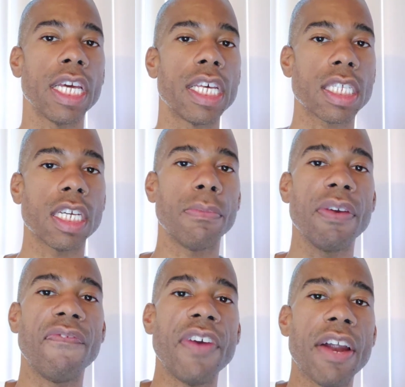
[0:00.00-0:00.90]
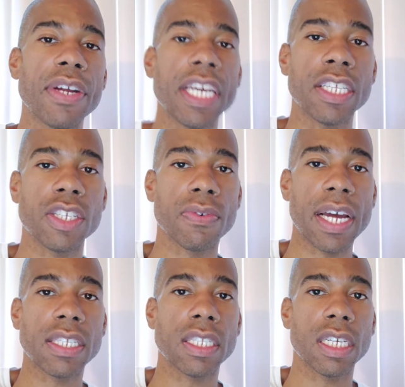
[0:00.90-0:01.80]
it's going to be very
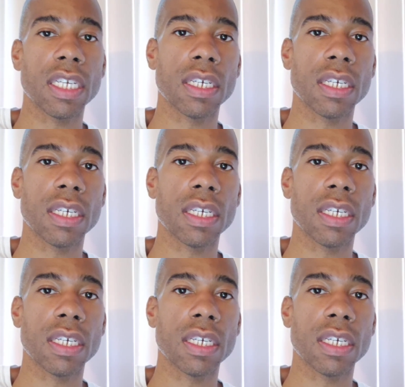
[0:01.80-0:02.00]
interesting